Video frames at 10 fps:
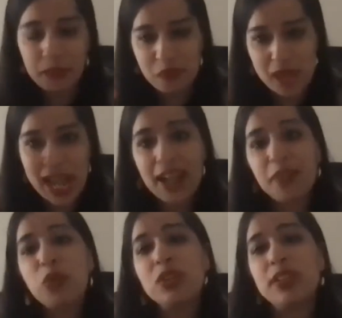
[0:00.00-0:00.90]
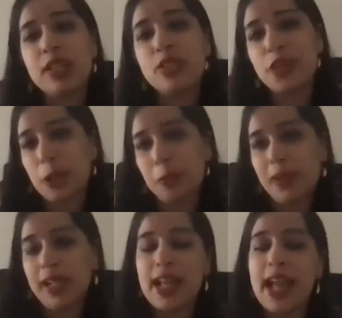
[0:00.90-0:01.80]
add more things on your
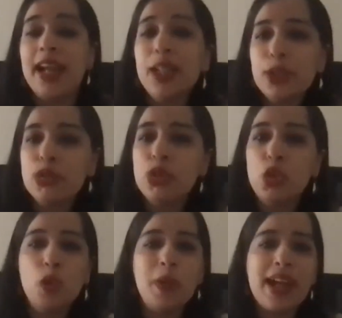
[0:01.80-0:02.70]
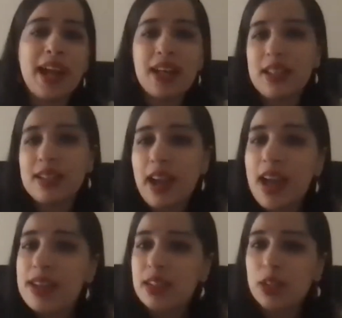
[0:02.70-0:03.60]
plate, I add your scope, I start
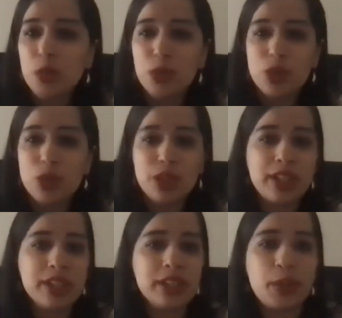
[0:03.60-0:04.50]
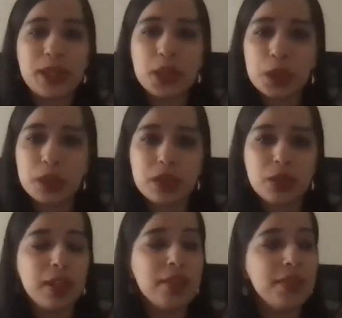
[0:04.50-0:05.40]
asking you more strategic questions
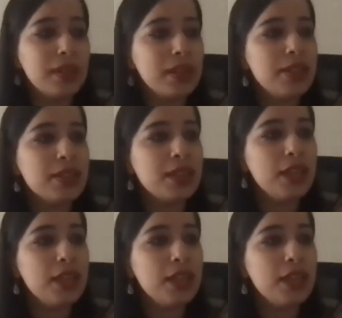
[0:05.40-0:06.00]
or whatever it is.